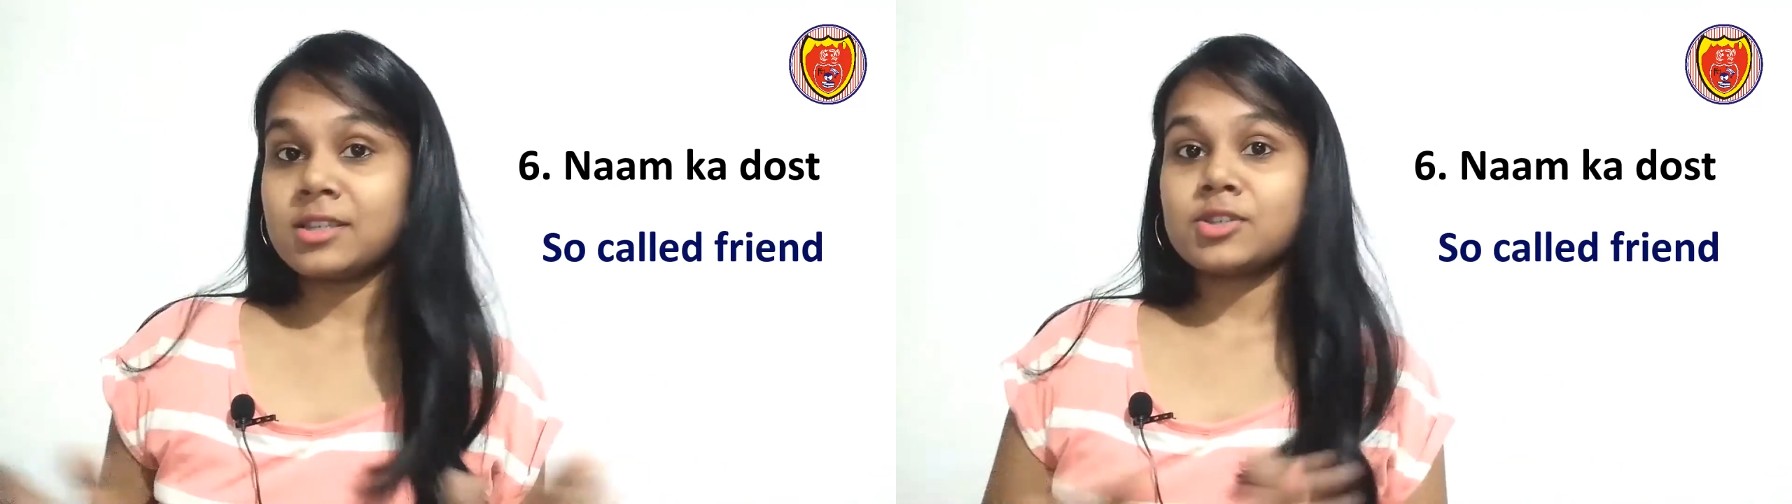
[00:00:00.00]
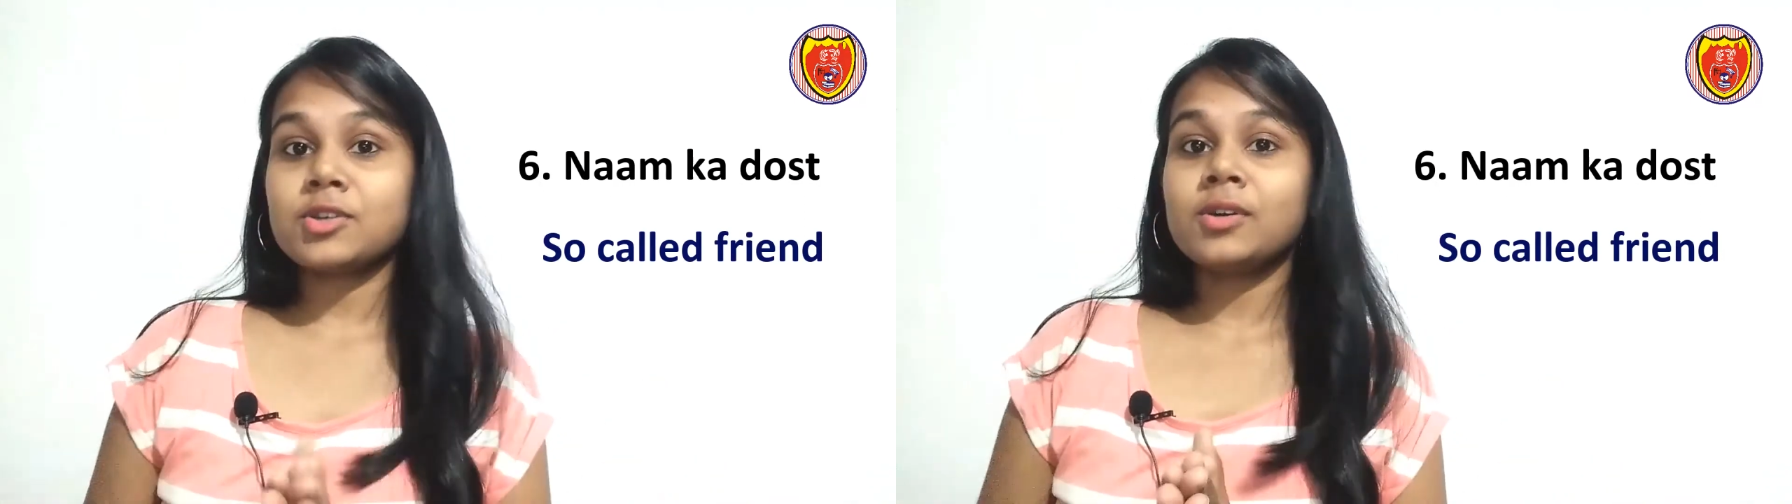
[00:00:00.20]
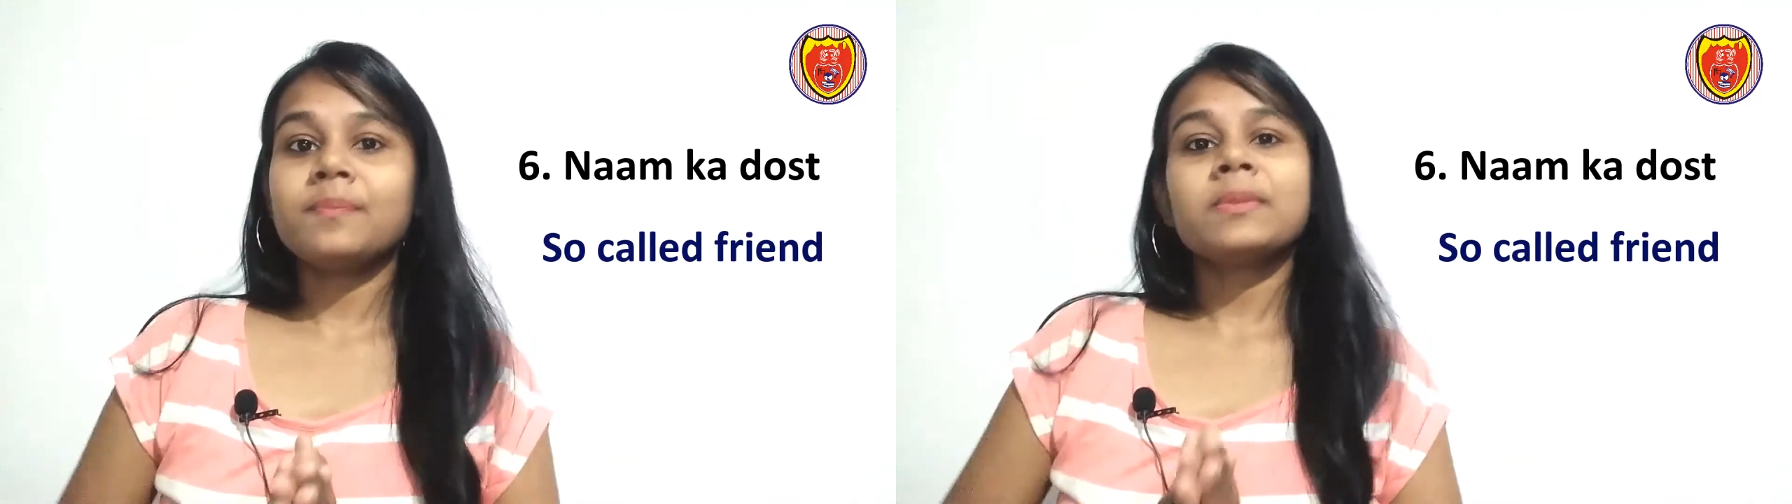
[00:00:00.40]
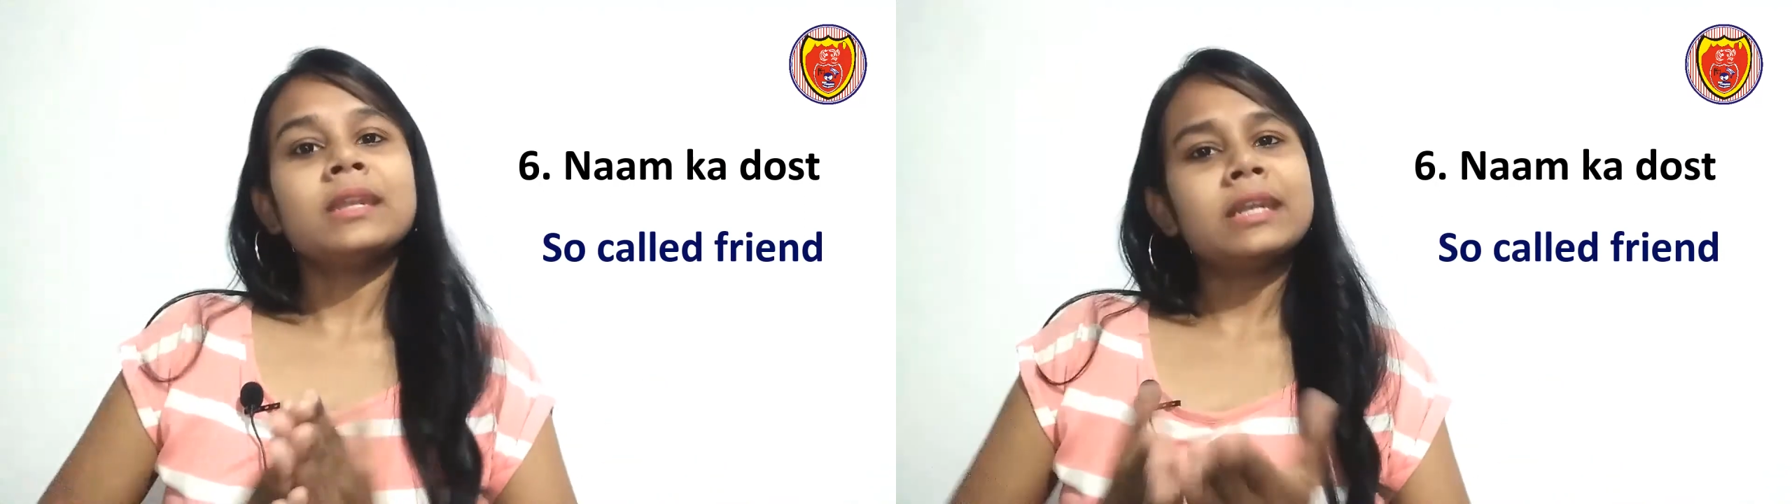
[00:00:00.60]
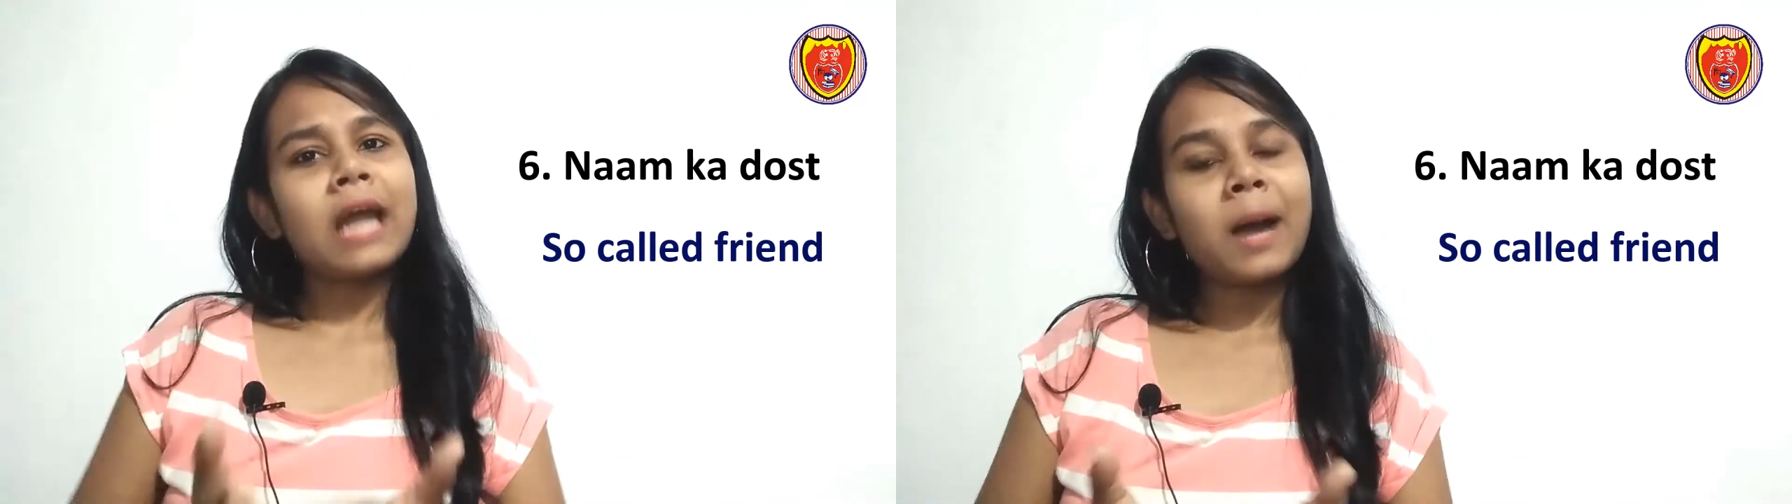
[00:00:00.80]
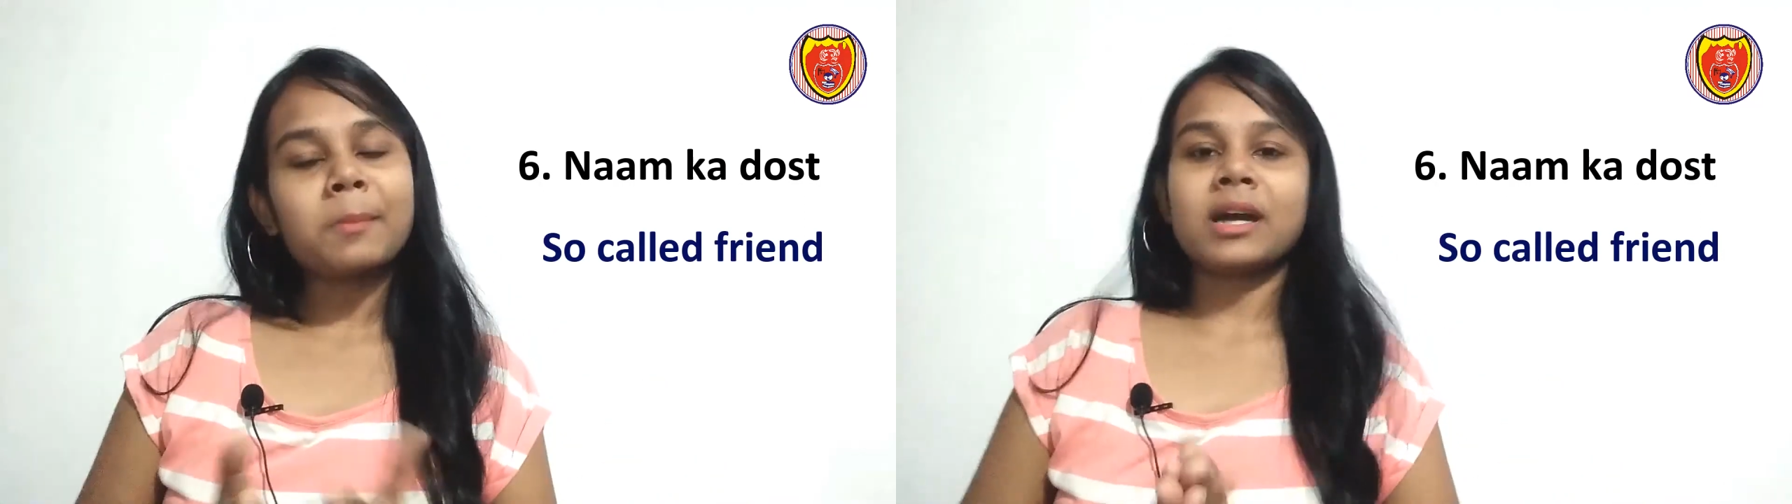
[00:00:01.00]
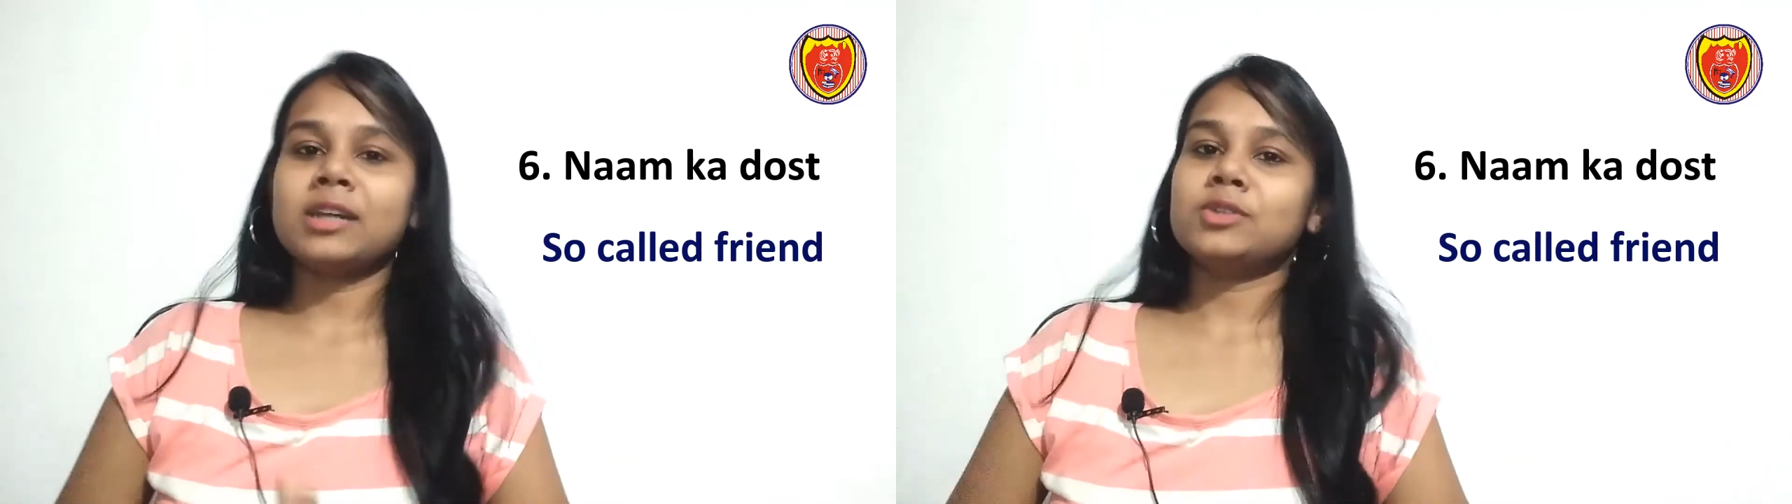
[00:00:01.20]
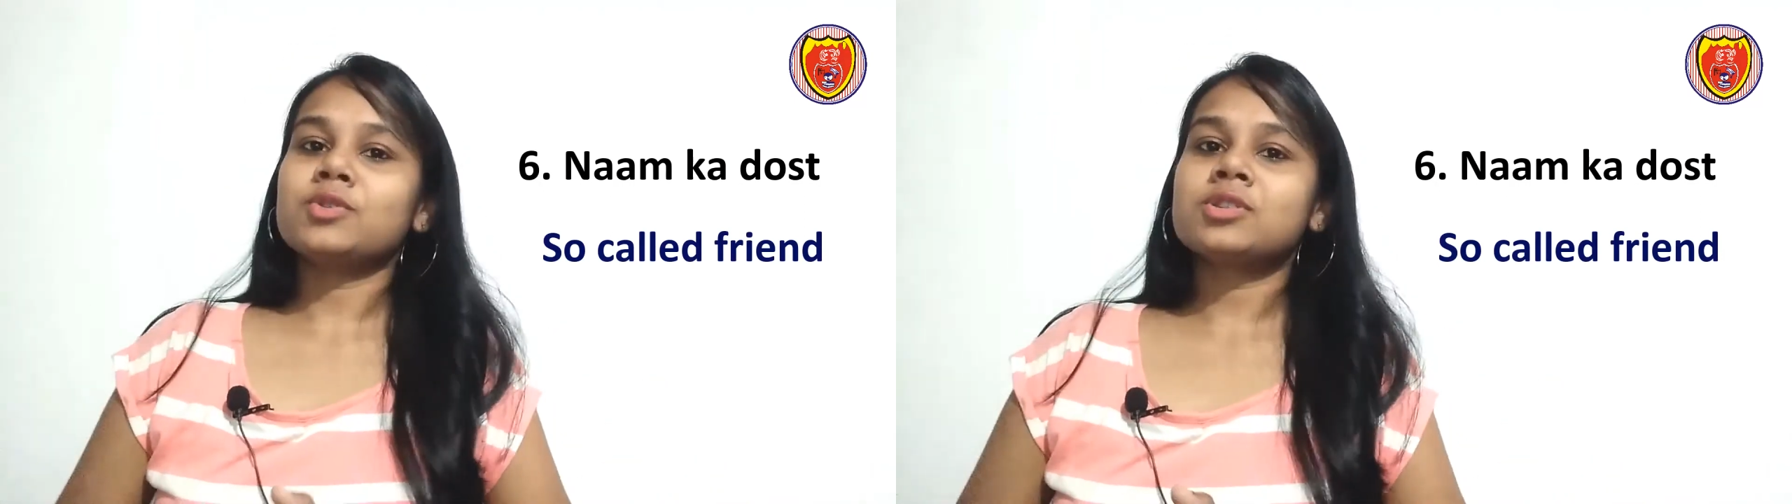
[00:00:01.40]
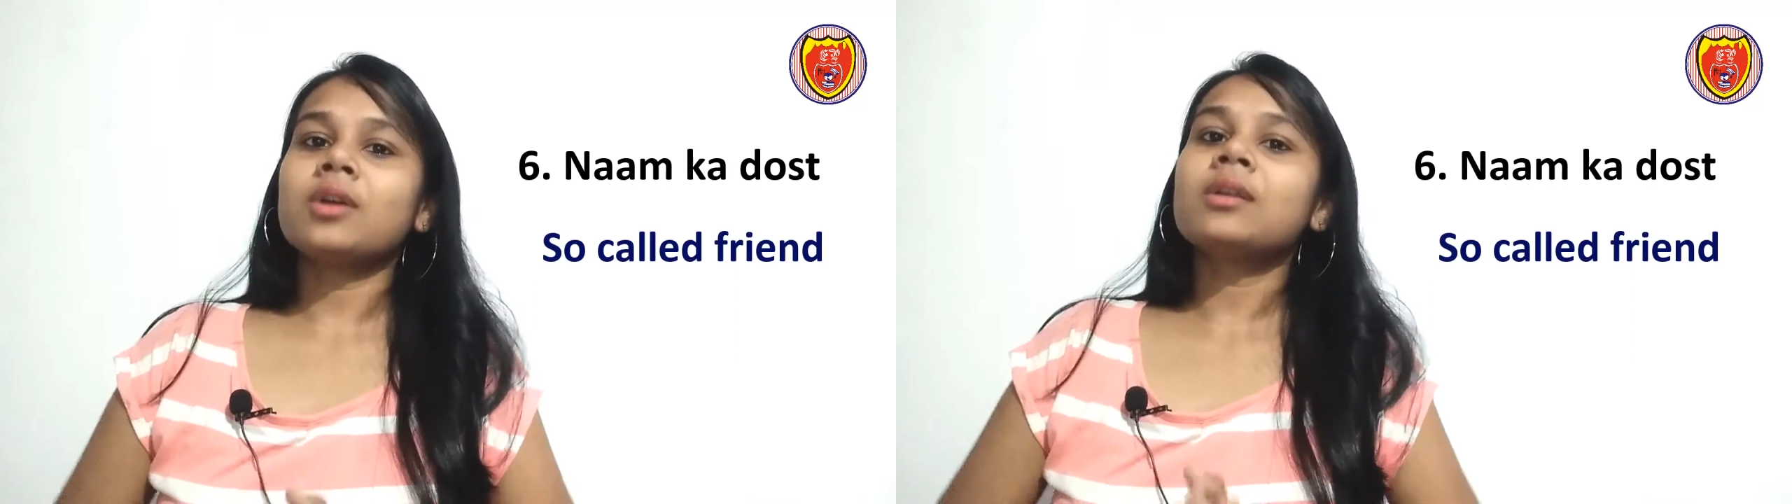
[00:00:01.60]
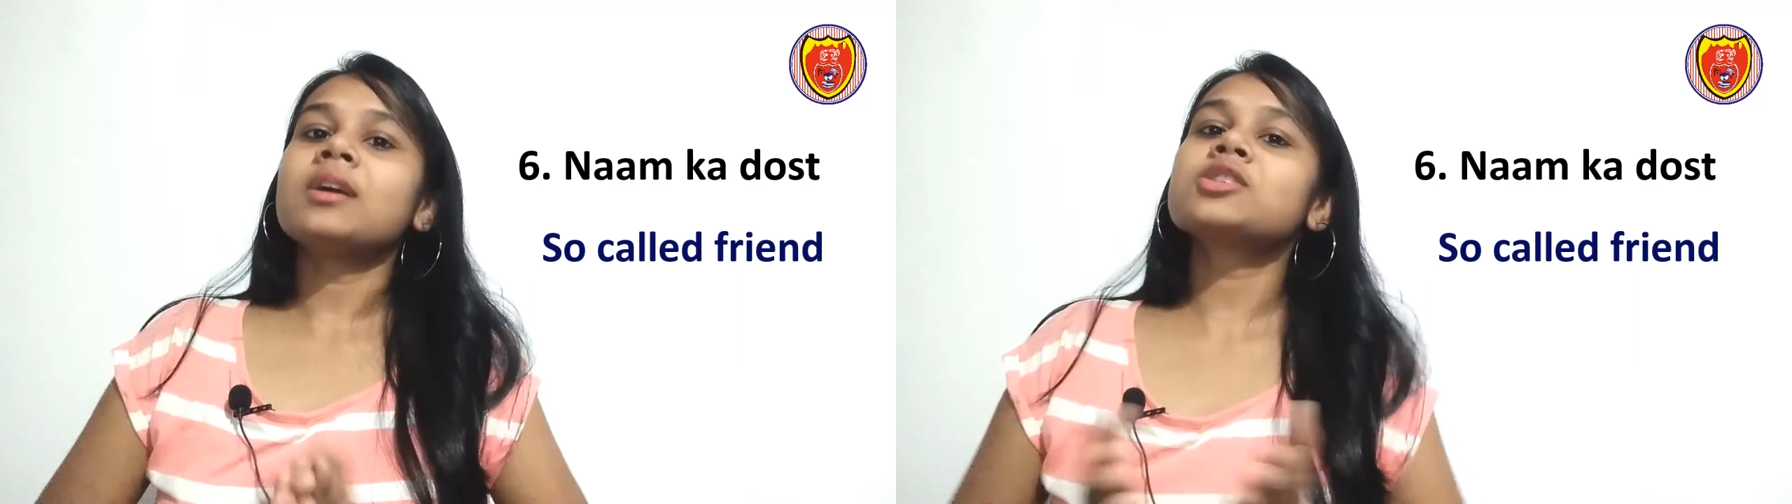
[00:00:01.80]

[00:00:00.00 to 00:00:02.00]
So naam ka dost or